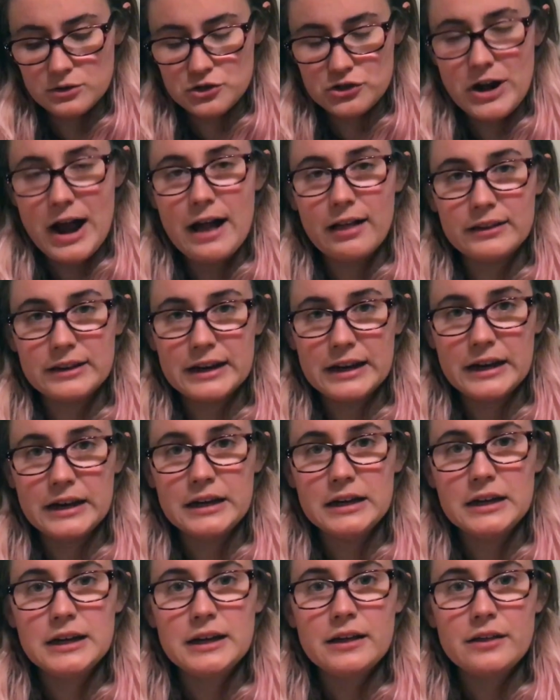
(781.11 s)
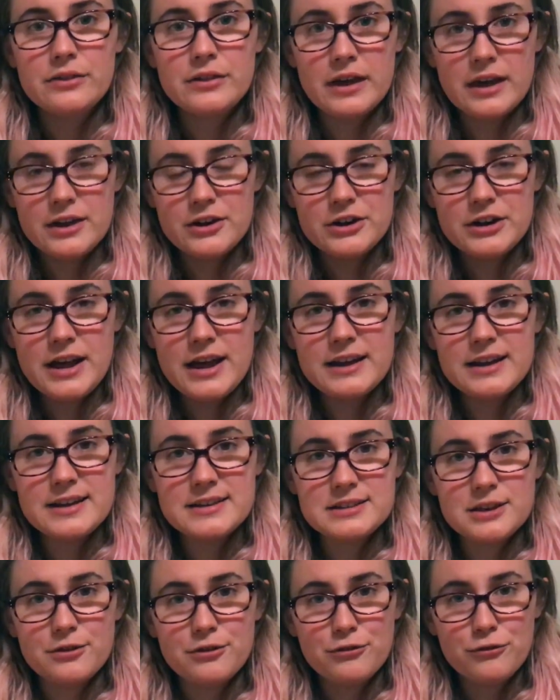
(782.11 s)
neutrality, the internet
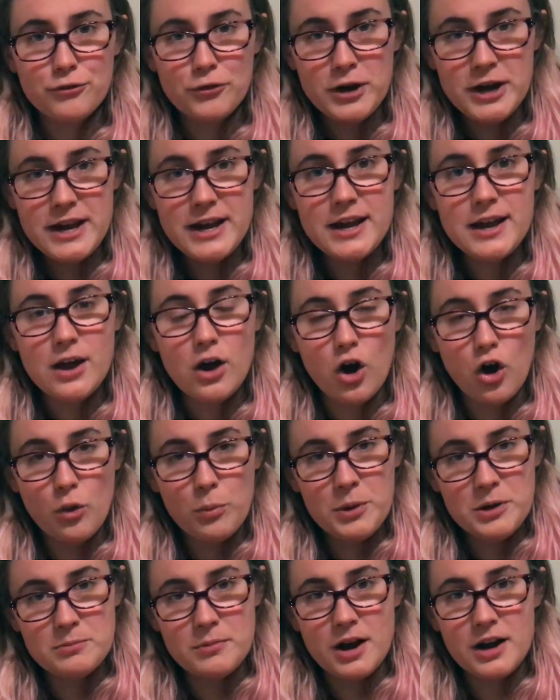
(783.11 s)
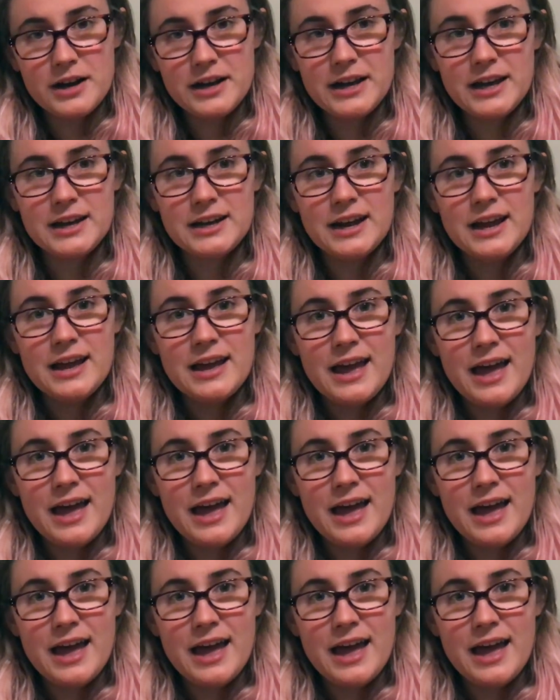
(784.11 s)
is a free, open market.